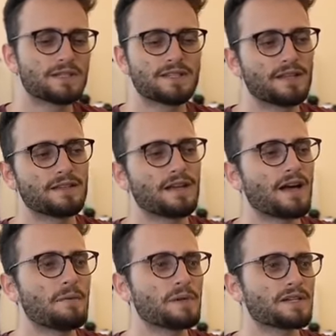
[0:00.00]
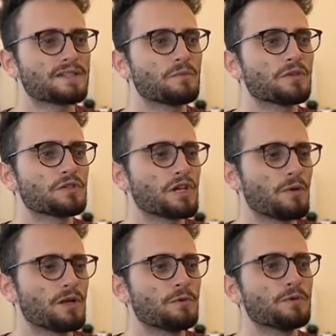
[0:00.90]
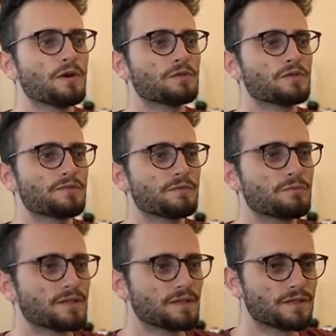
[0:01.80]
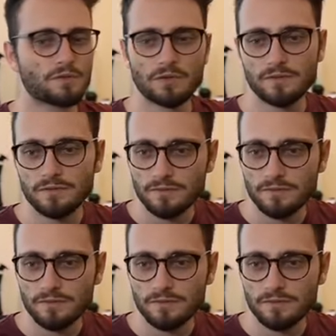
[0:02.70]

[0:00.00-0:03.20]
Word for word: It's not, not complex. Someone in the chat will help you out. You just have to be in the Discord.